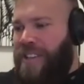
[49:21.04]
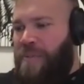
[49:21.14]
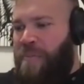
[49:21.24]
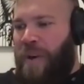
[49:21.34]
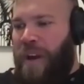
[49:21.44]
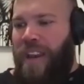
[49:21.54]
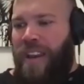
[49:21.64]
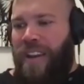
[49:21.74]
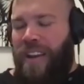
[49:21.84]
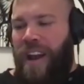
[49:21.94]

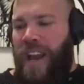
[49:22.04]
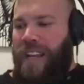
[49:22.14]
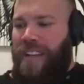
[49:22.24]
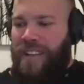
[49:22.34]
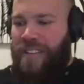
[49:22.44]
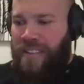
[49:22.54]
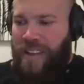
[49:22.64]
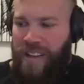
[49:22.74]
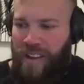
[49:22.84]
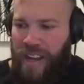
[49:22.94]
but I can,
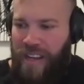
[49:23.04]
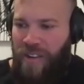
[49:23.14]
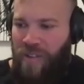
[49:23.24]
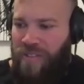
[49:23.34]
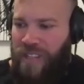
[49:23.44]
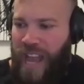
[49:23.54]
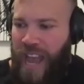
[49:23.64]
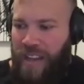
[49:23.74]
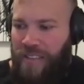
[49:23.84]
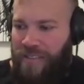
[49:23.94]
you know, I can hopefully
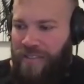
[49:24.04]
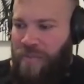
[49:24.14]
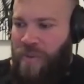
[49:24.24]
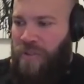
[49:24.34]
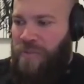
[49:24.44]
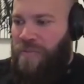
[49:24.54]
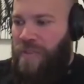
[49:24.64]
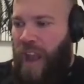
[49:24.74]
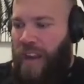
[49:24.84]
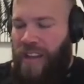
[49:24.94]
hang with
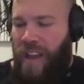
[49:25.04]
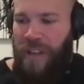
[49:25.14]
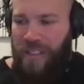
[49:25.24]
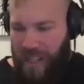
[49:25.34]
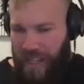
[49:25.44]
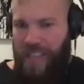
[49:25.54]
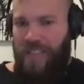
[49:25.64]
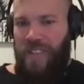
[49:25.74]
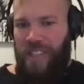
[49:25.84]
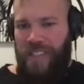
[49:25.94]
most academics like in
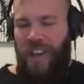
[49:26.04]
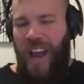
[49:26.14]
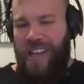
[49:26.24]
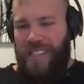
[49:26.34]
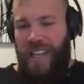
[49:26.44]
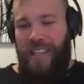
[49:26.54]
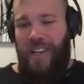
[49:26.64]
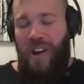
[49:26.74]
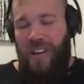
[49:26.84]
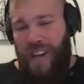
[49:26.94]
the field. So I just like the
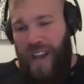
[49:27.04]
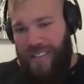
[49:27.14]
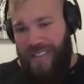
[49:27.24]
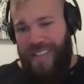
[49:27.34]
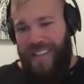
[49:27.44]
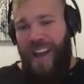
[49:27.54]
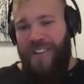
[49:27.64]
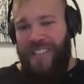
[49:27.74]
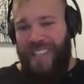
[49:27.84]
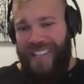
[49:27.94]
contrast. It's like, how
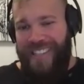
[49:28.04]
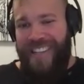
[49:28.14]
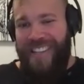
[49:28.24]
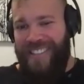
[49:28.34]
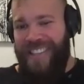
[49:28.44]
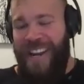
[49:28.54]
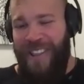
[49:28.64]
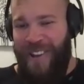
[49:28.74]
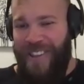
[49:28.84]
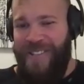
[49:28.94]
silly is this that I
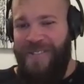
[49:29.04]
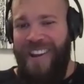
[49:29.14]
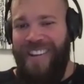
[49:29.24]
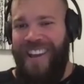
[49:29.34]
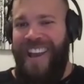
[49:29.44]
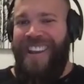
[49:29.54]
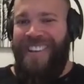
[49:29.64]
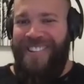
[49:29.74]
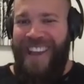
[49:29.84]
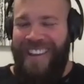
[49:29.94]
look this way
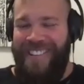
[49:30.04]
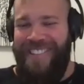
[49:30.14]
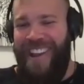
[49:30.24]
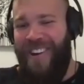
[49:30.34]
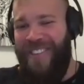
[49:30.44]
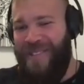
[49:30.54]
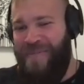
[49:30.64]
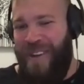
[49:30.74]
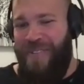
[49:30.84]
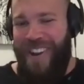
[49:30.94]
and say all these
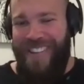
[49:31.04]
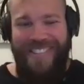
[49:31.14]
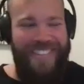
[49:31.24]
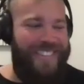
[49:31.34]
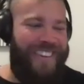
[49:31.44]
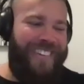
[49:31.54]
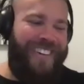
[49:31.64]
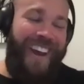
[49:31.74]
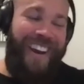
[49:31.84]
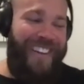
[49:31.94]
big words? So I
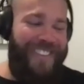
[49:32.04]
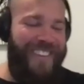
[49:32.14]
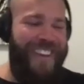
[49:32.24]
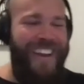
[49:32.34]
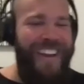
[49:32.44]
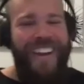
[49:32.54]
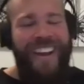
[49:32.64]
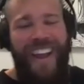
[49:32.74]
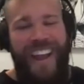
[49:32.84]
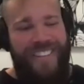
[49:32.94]
don't know.
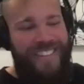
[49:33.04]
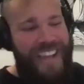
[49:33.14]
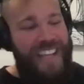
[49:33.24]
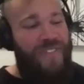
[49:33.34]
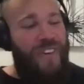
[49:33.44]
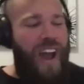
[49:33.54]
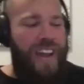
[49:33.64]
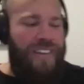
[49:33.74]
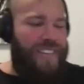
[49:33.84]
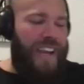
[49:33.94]
It's fun.
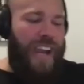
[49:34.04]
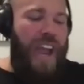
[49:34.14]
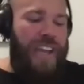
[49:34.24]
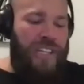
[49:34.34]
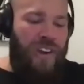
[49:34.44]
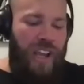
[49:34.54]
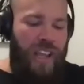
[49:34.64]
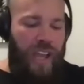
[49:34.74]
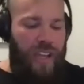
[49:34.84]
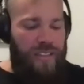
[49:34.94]
I enjoy
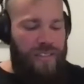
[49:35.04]
like